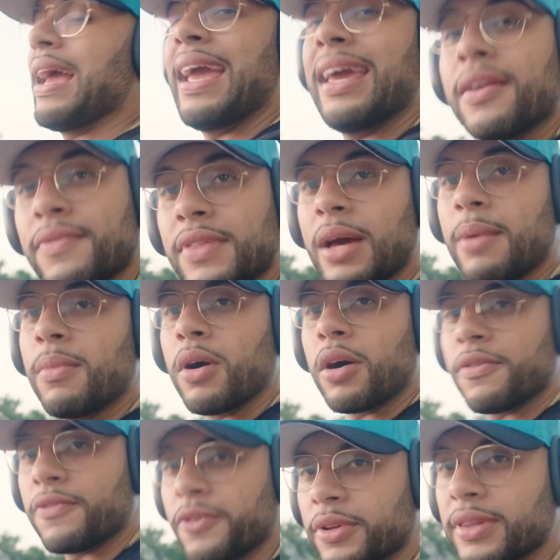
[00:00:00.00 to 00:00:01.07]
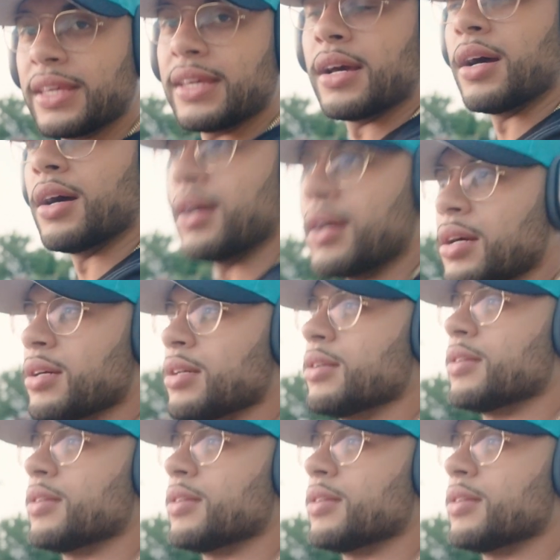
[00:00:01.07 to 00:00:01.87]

8 of them are for the